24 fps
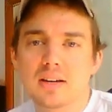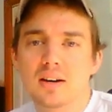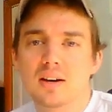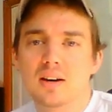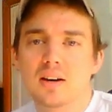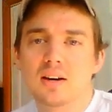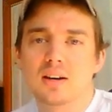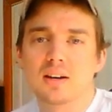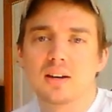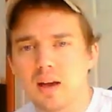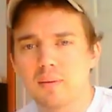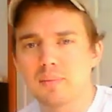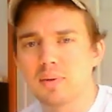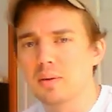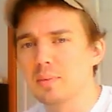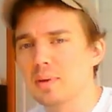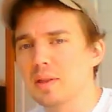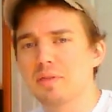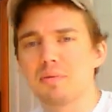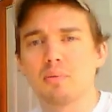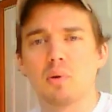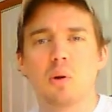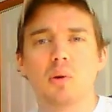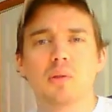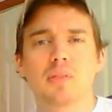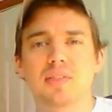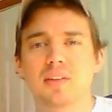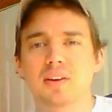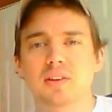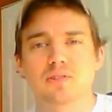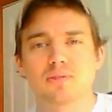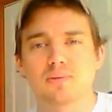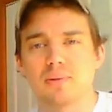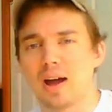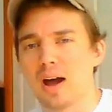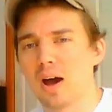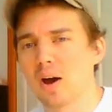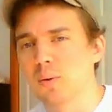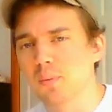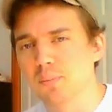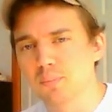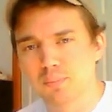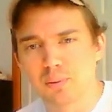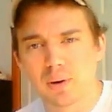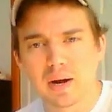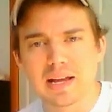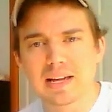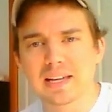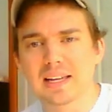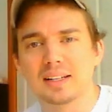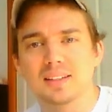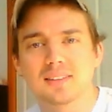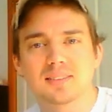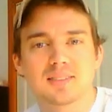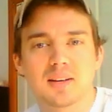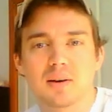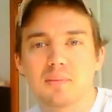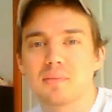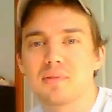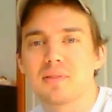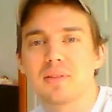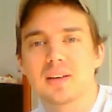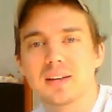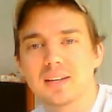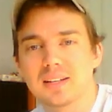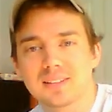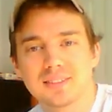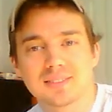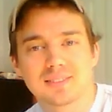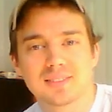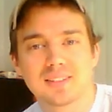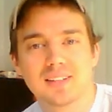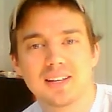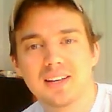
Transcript: I'm going to be throwing things around, breaking some things,